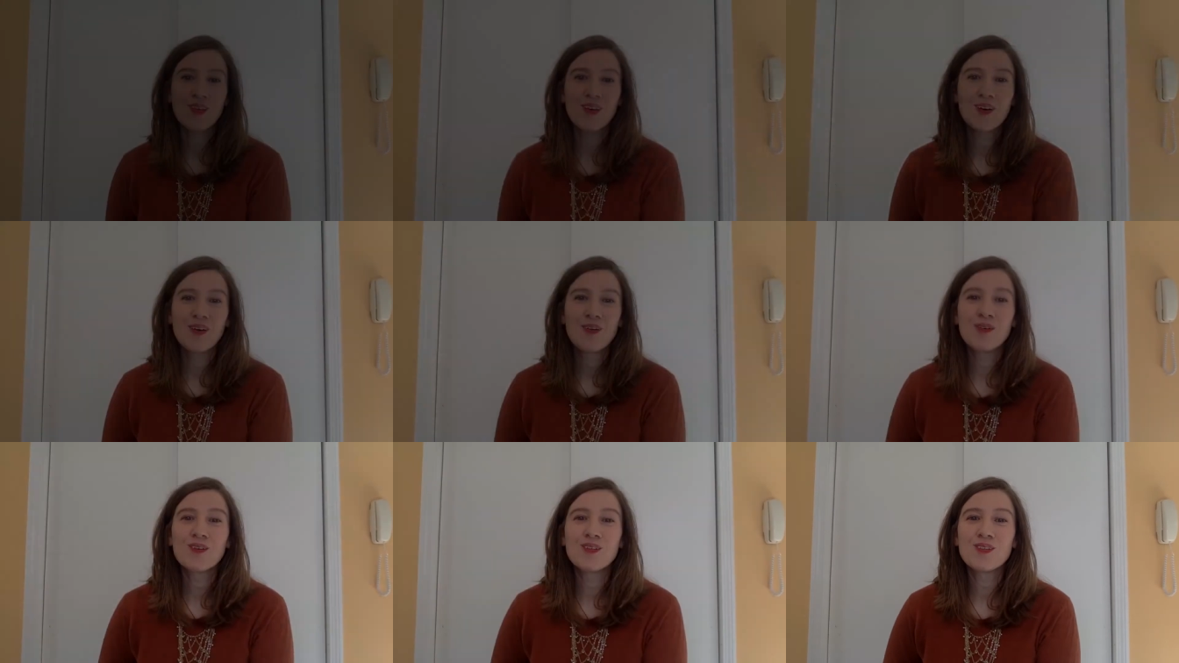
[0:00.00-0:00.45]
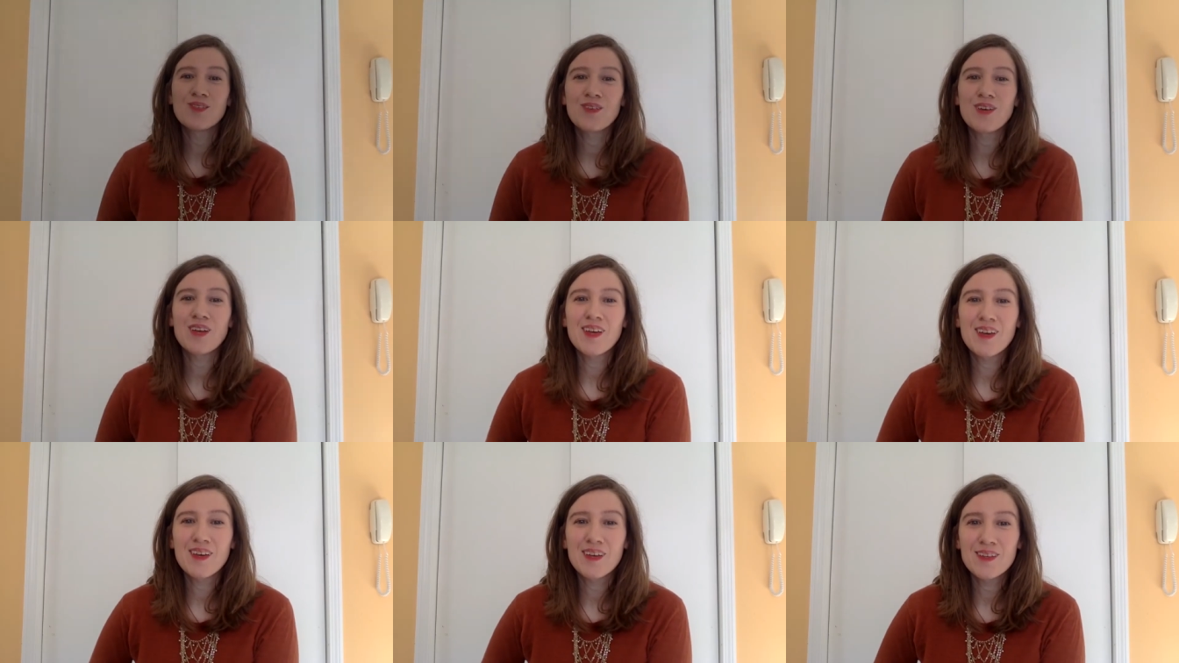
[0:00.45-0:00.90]
What's
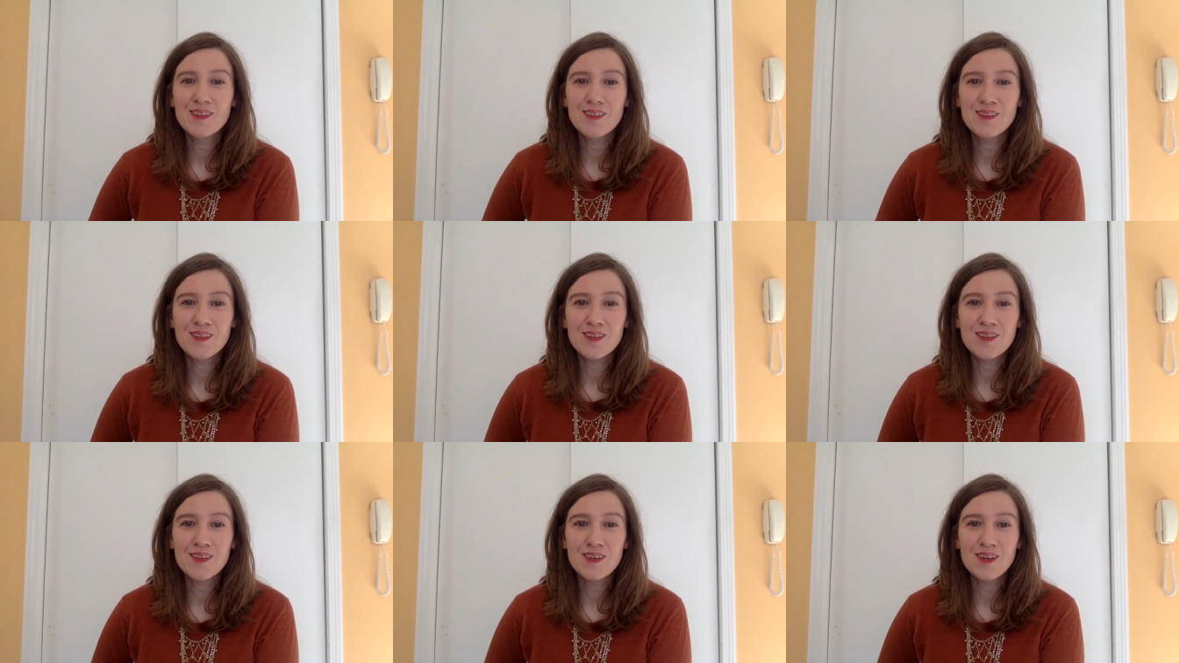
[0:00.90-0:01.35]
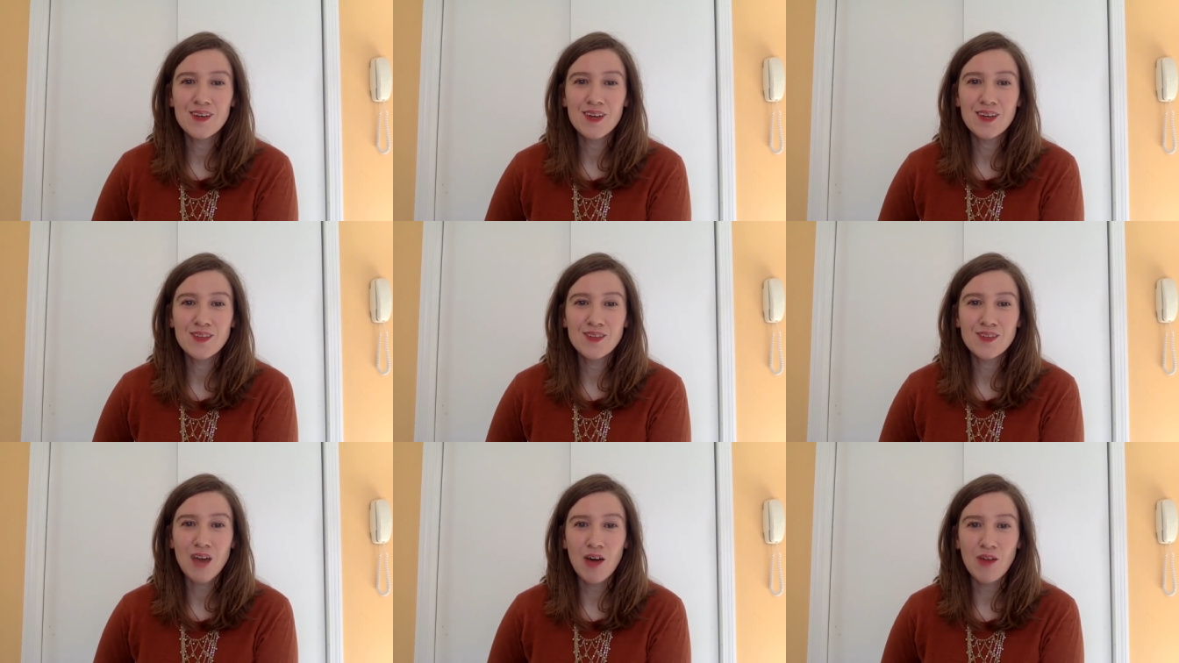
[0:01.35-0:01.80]
funny is
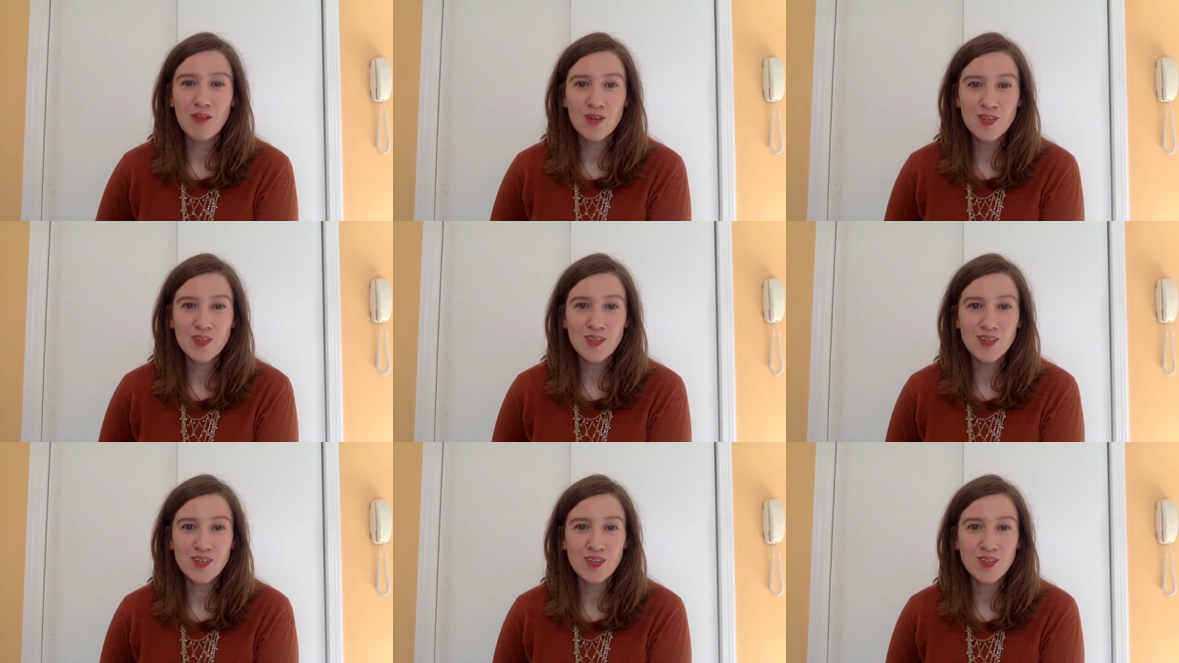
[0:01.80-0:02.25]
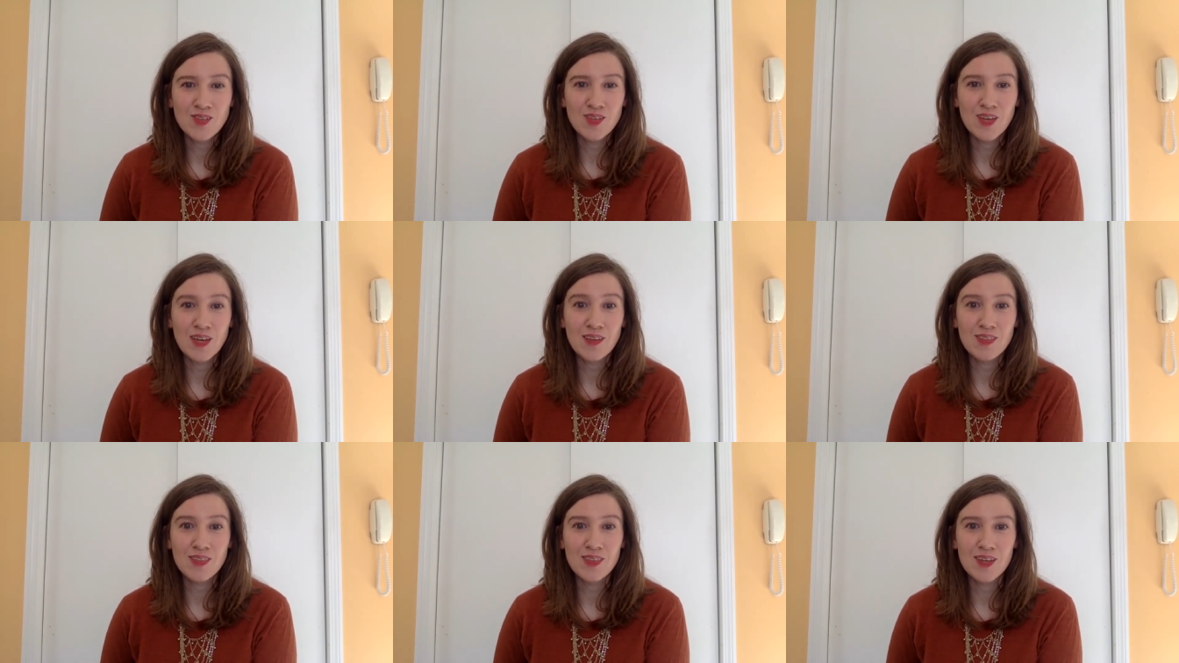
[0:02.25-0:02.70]
it's conversations
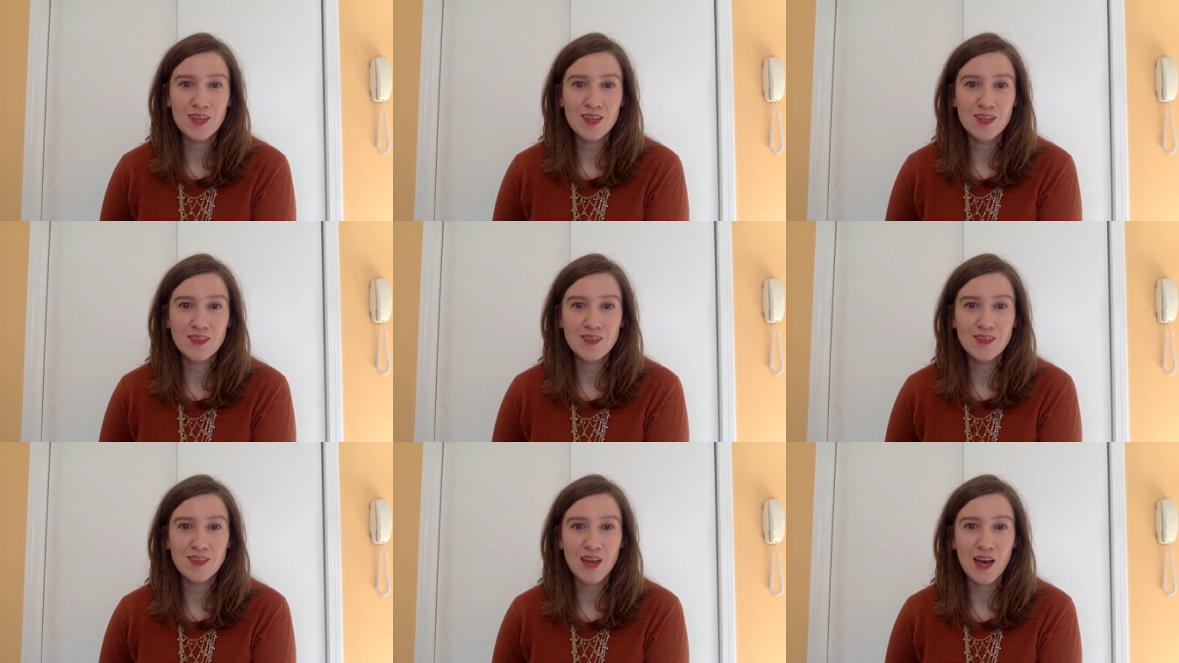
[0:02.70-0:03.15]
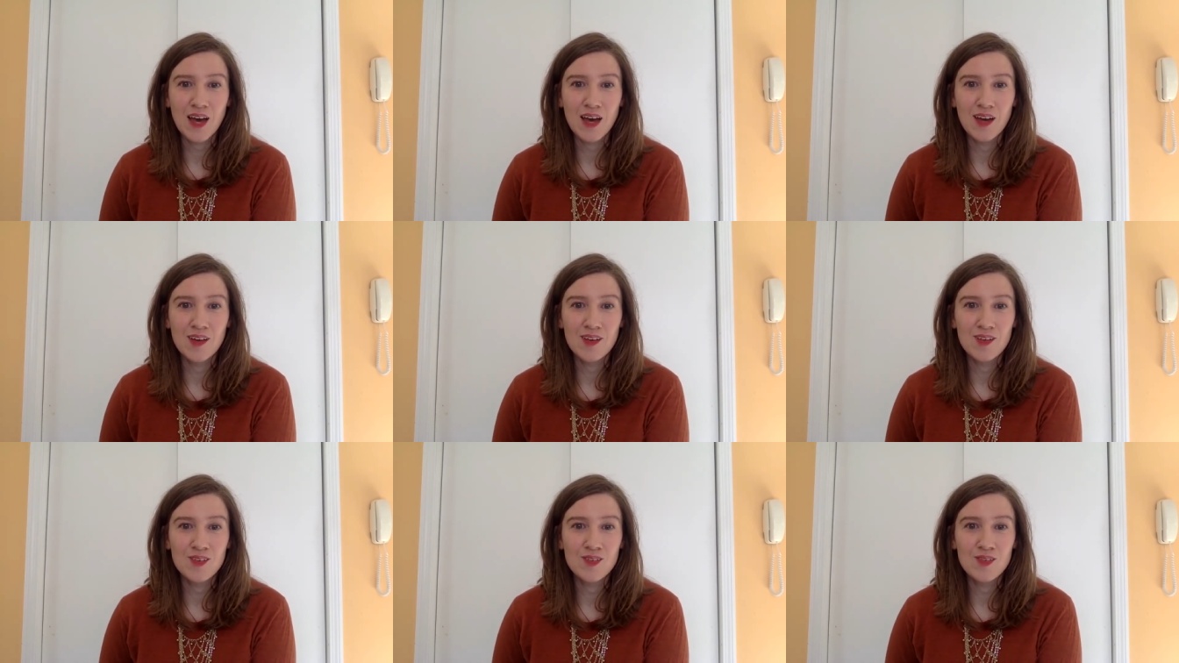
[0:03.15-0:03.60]
like this
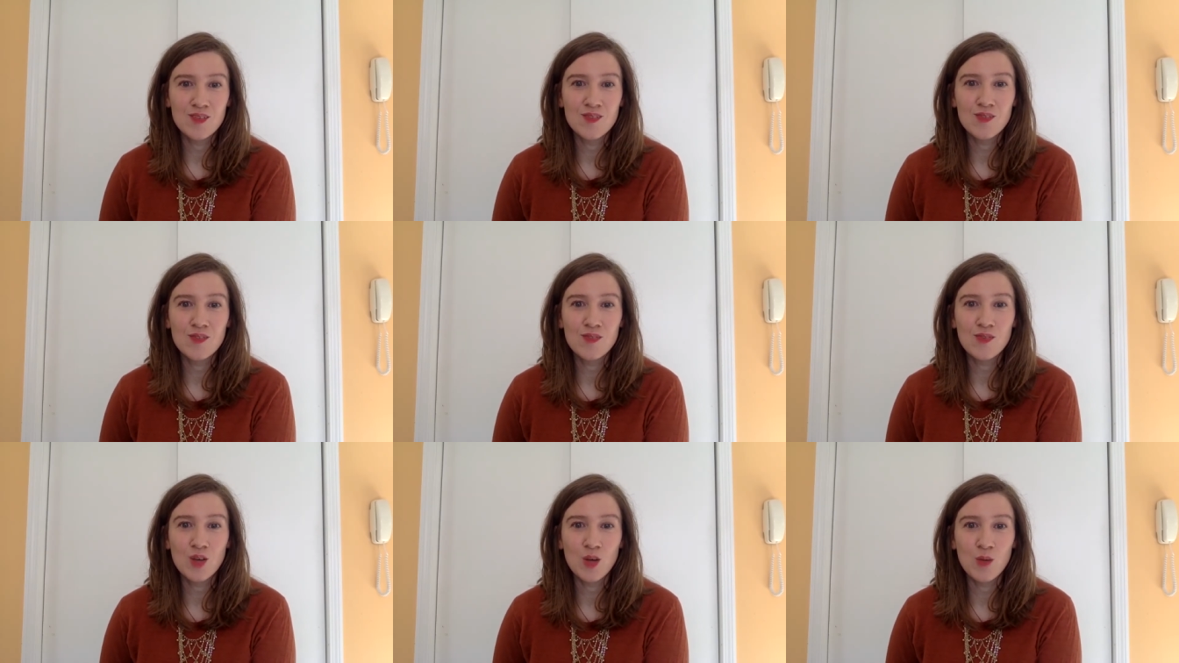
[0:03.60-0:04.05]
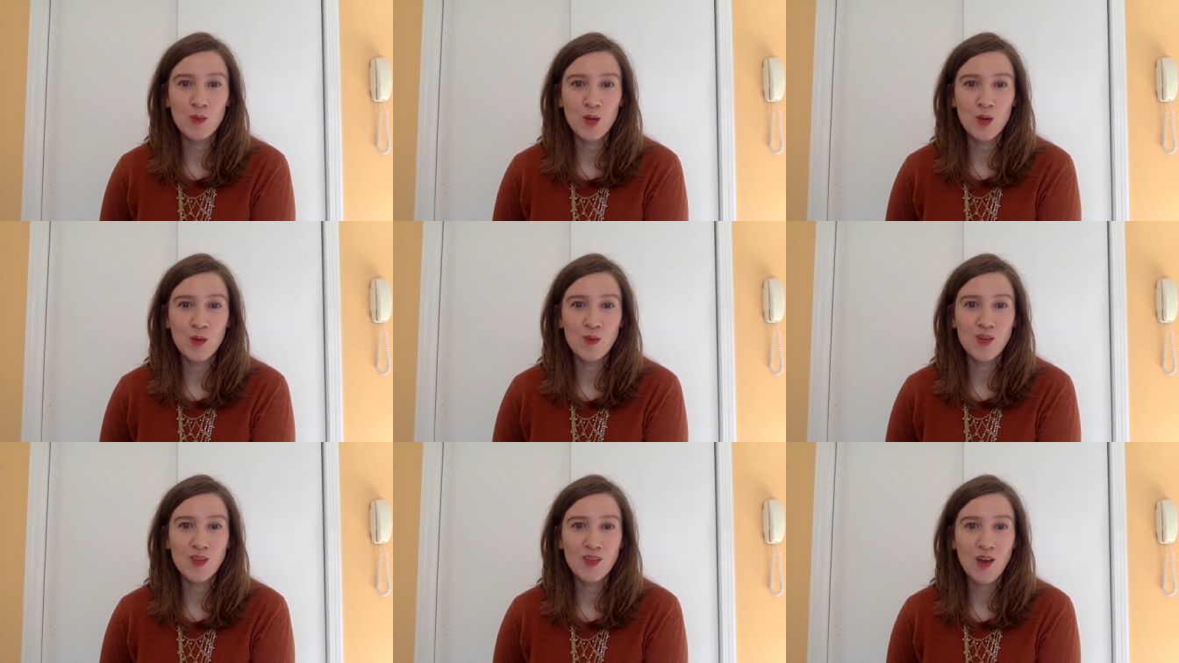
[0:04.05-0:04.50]
that fill me
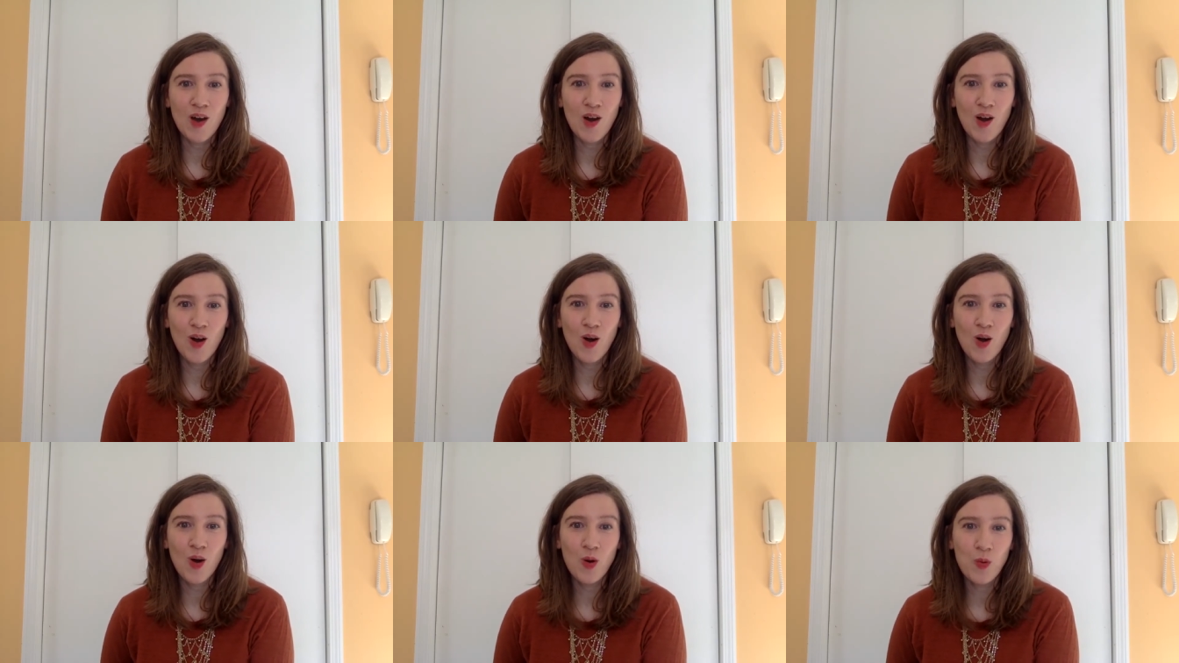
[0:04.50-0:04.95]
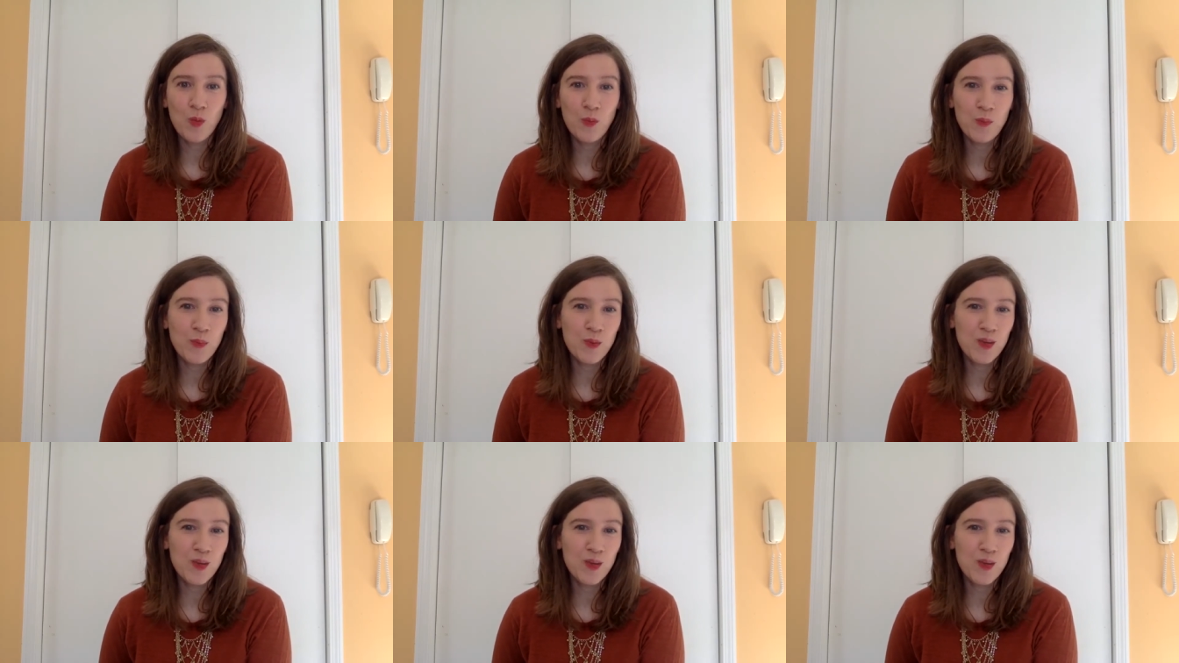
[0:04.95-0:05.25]
with hope,